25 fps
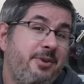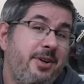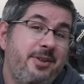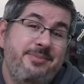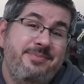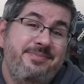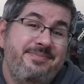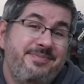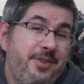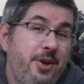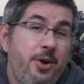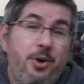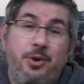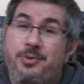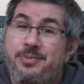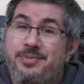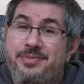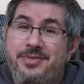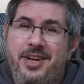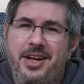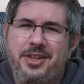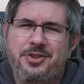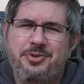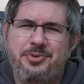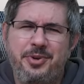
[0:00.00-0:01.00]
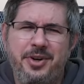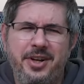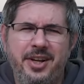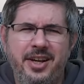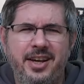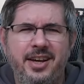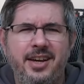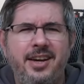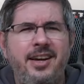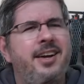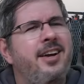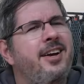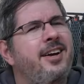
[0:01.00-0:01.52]
Well, no, not
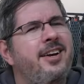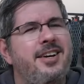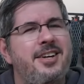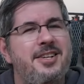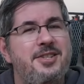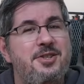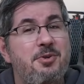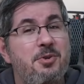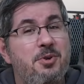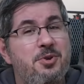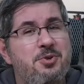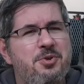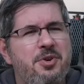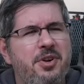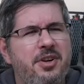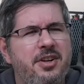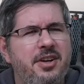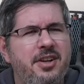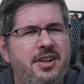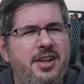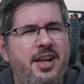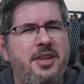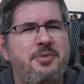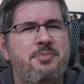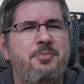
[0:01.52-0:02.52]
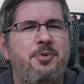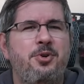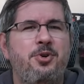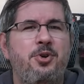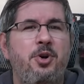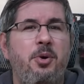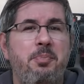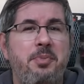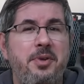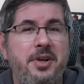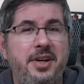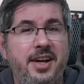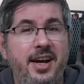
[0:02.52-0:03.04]
really. It's usually a lot more
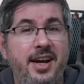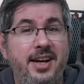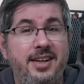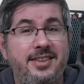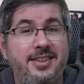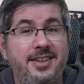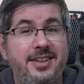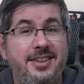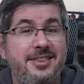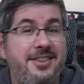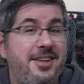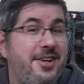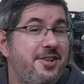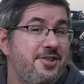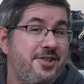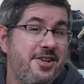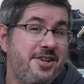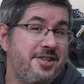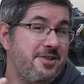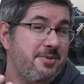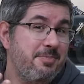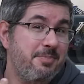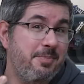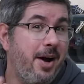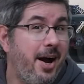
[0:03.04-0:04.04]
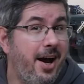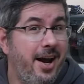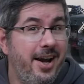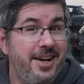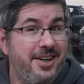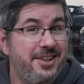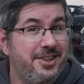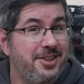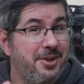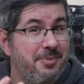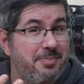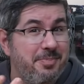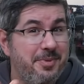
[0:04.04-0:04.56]
complicated than just
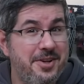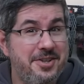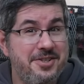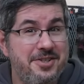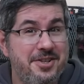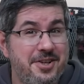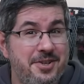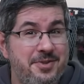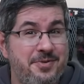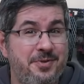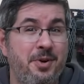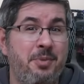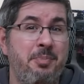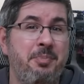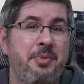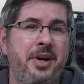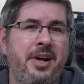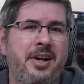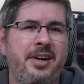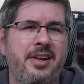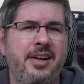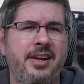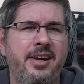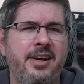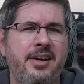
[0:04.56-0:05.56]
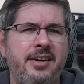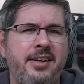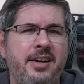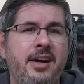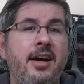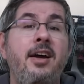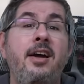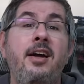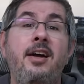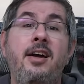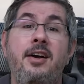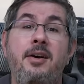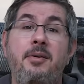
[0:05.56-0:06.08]
buying the pieces from Bricklink.
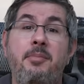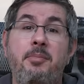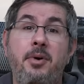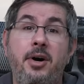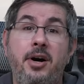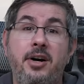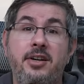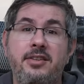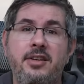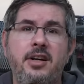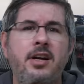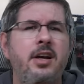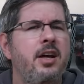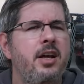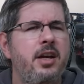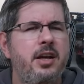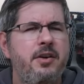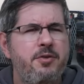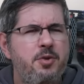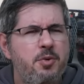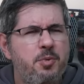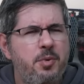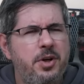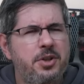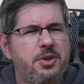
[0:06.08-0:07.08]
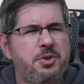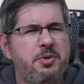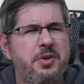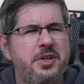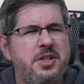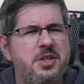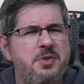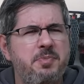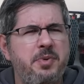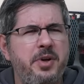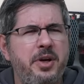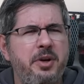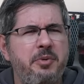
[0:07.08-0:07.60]
But if you want to
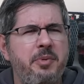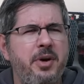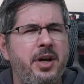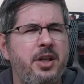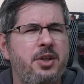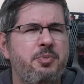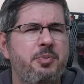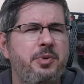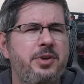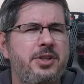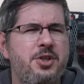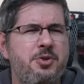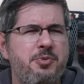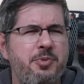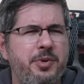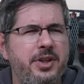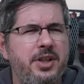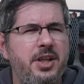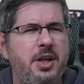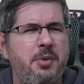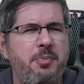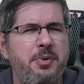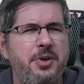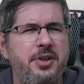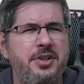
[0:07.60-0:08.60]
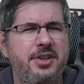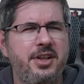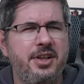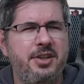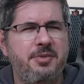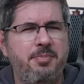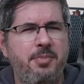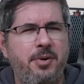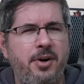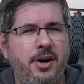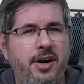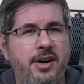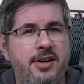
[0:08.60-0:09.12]
experiment with 3D
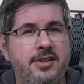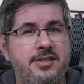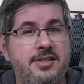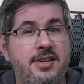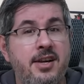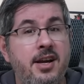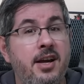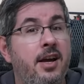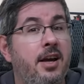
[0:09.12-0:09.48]
printed parts,